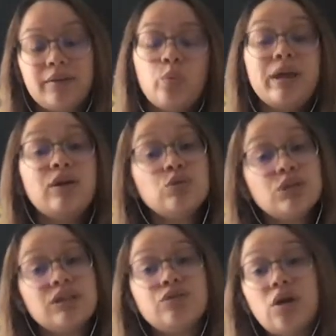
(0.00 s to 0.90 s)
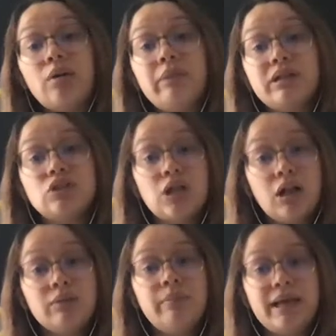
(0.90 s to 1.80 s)
We use the term
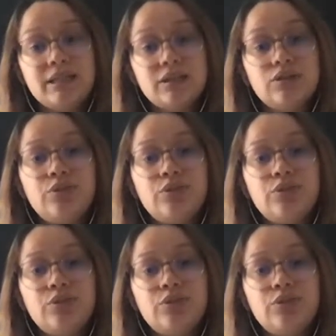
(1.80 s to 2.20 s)
installed base